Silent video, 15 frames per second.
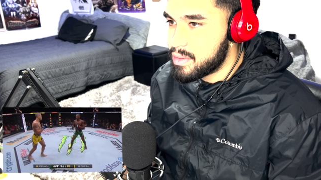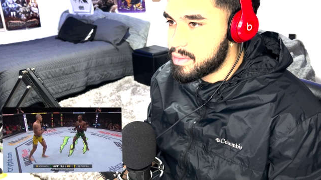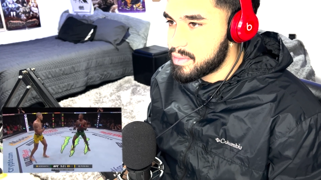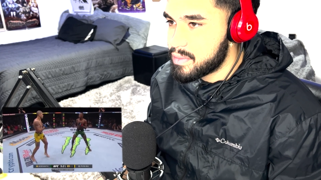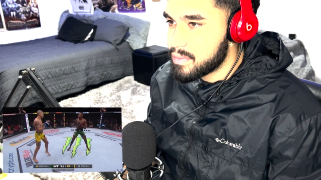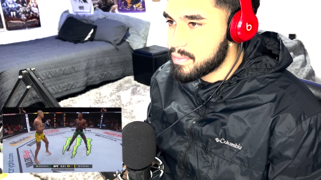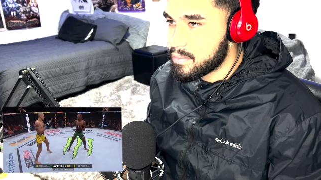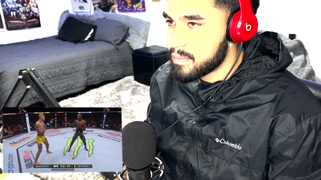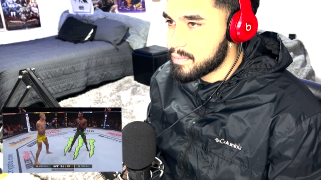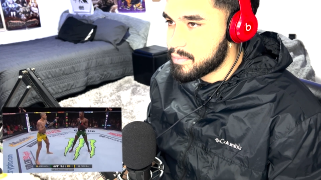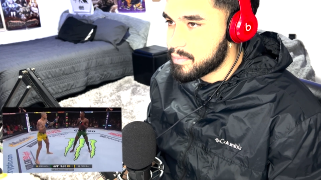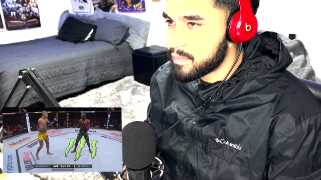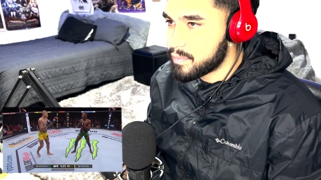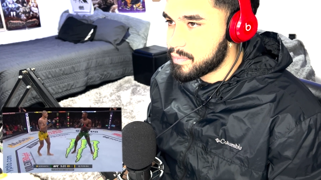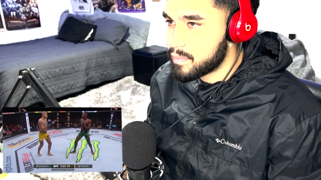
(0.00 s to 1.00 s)

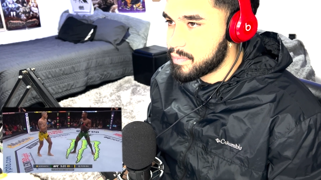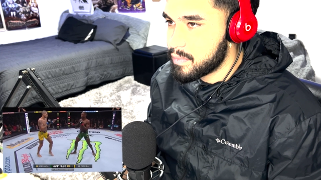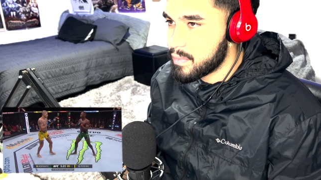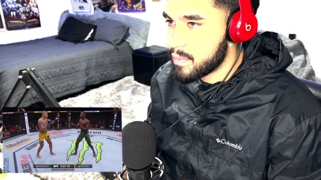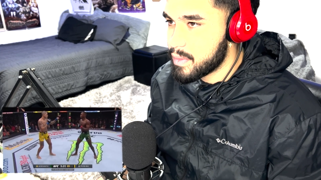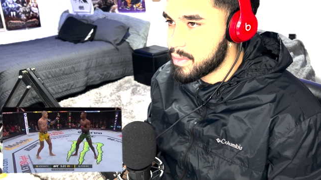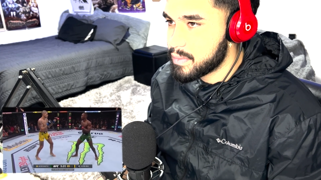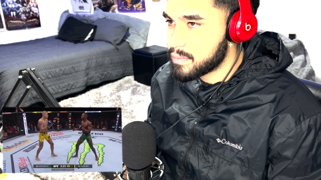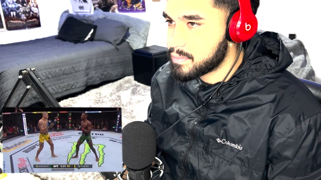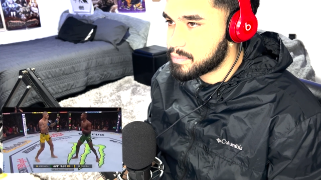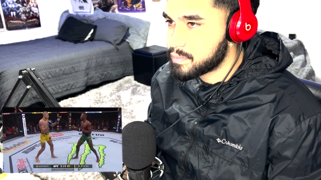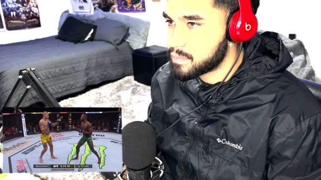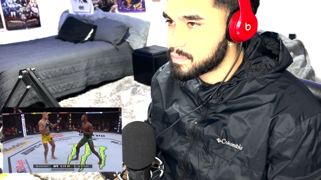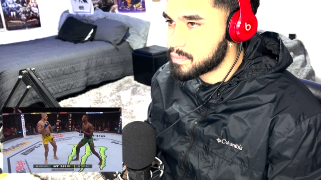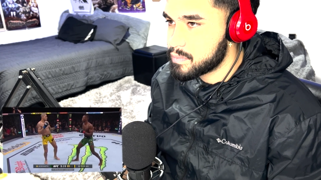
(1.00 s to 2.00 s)

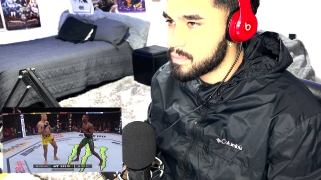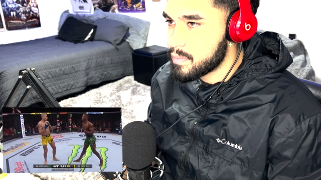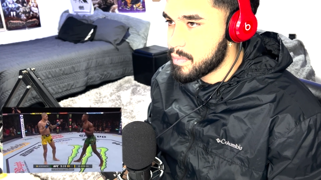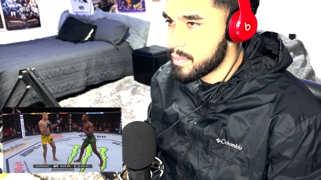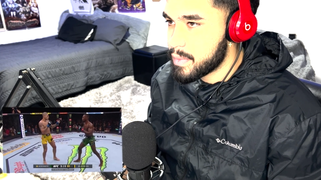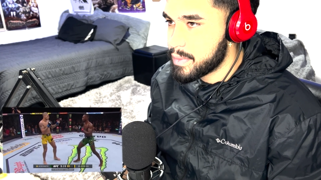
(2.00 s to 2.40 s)
Nobody speaks.